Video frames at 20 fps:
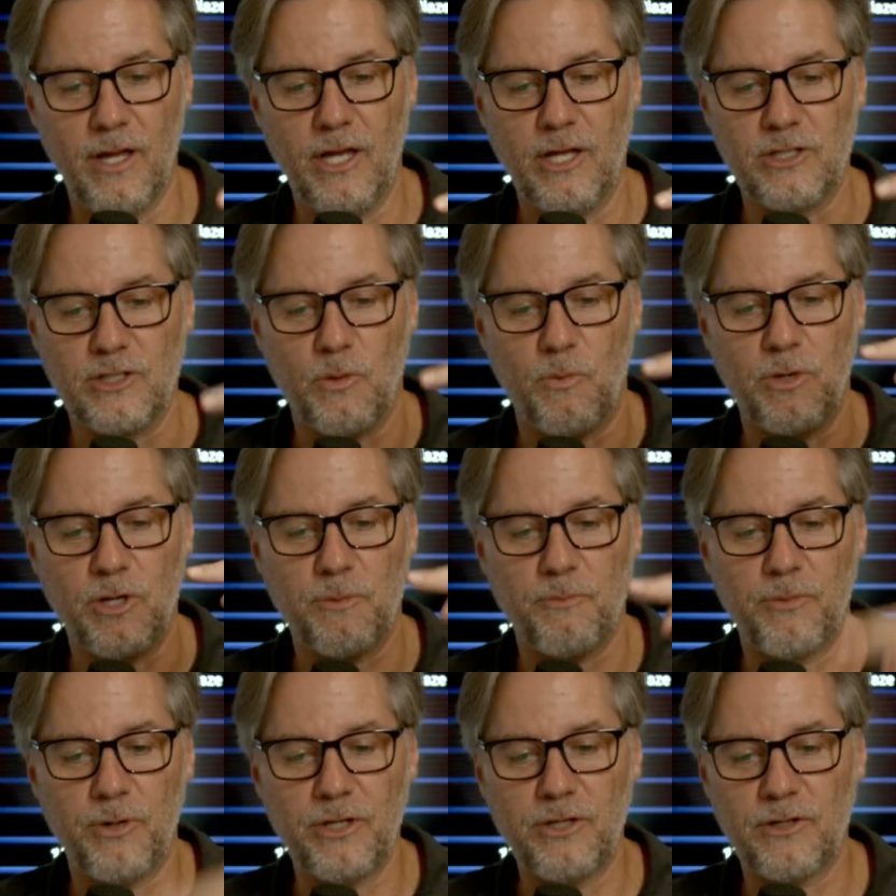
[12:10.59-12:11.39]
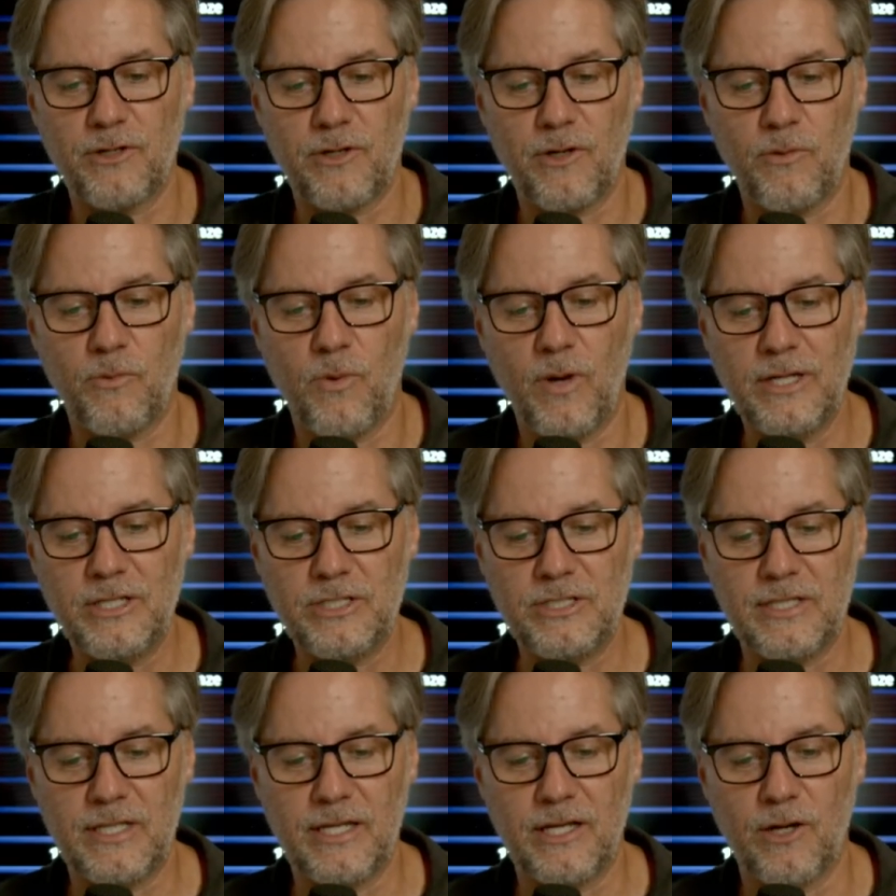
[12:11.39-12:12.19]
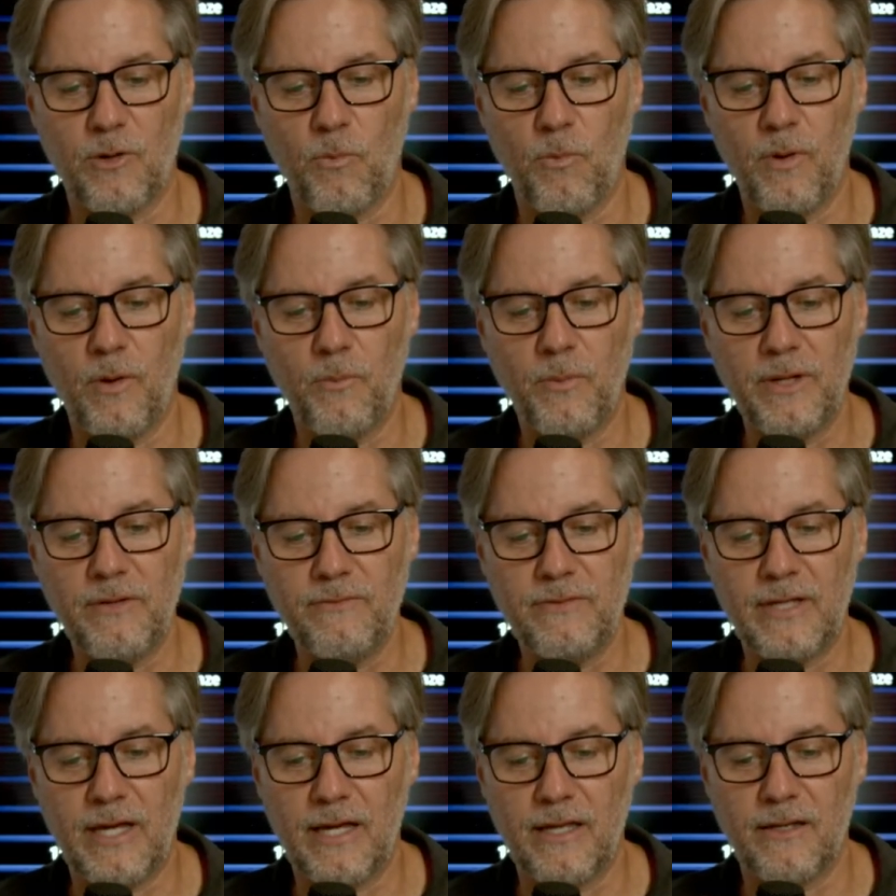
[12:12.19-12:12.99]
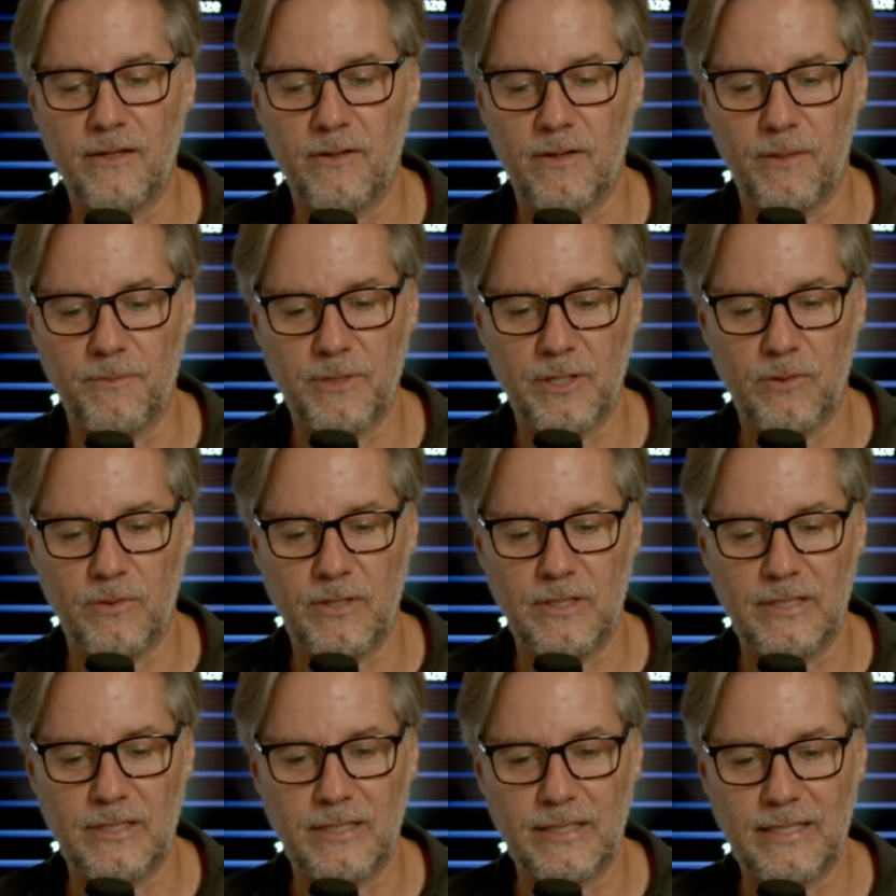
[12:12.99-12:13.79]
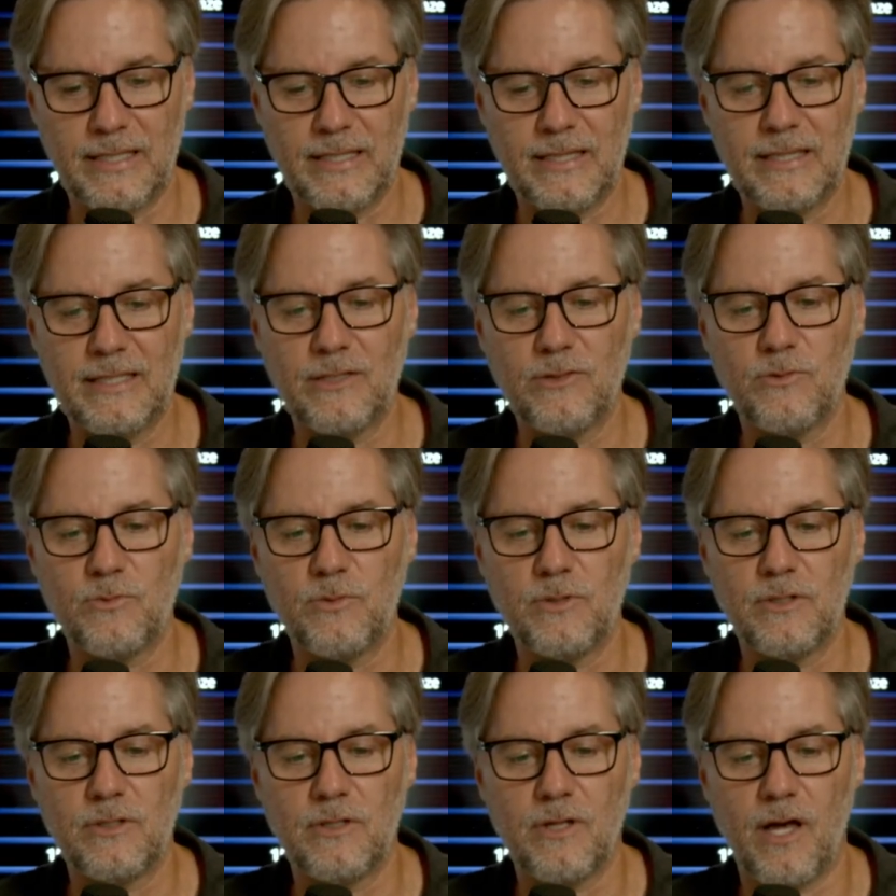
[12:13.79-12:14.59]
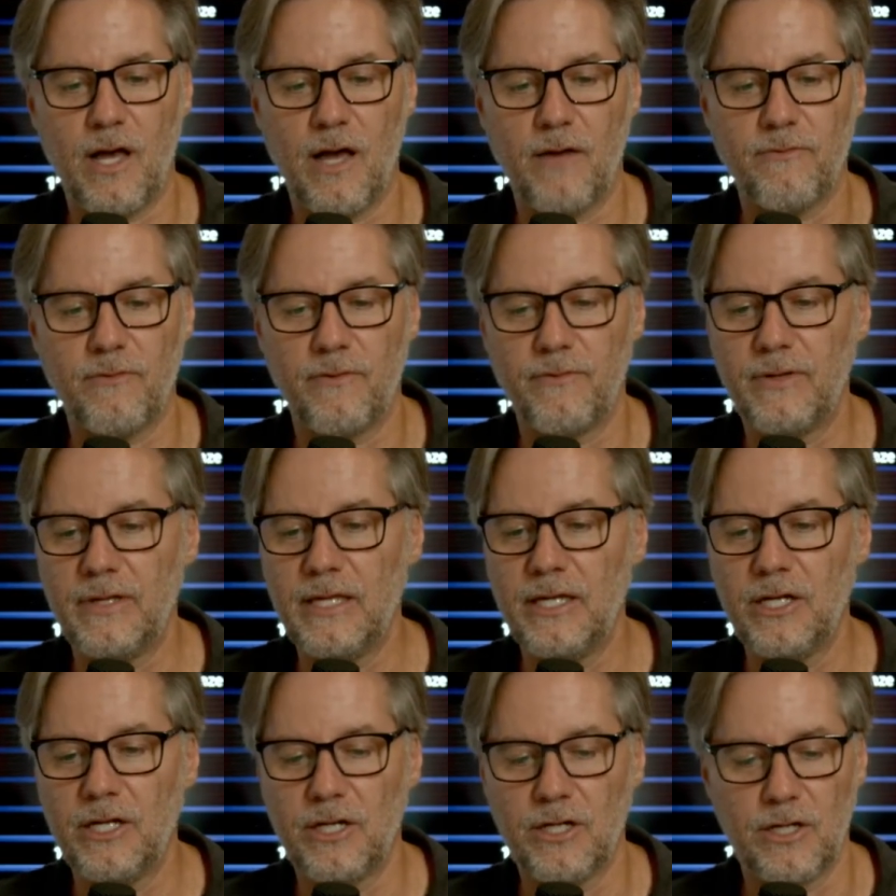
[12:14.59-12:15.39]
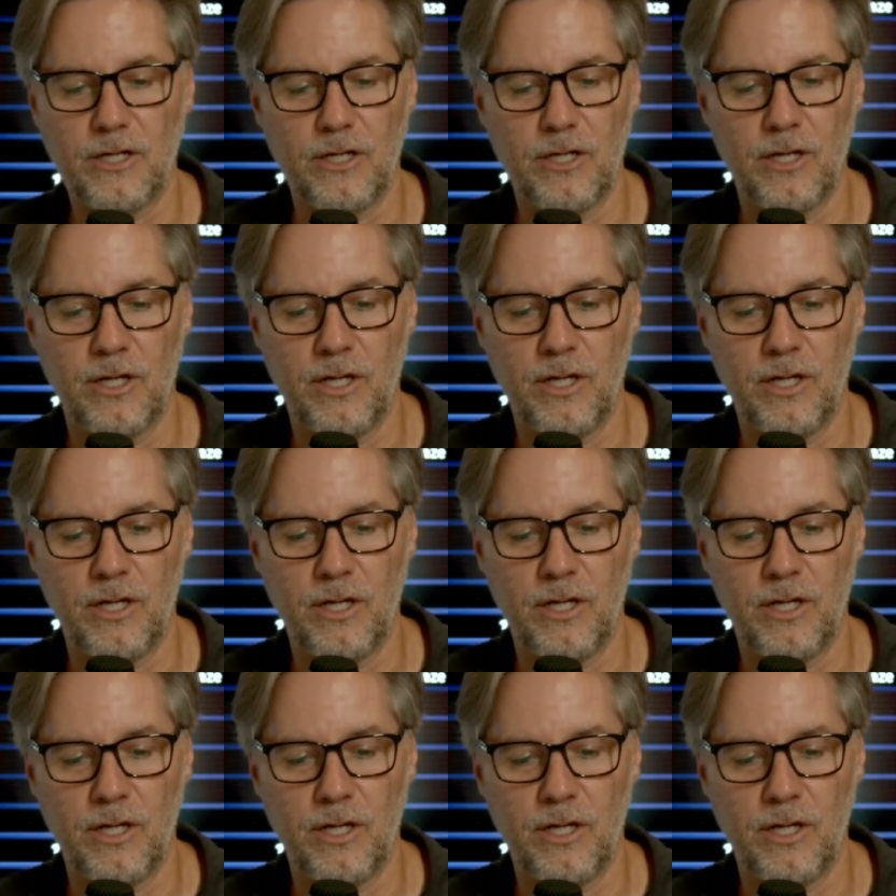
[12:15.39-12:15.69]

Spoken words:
So when you're putting your questions in here, what we've done, let me go ahead and delete this one off of here.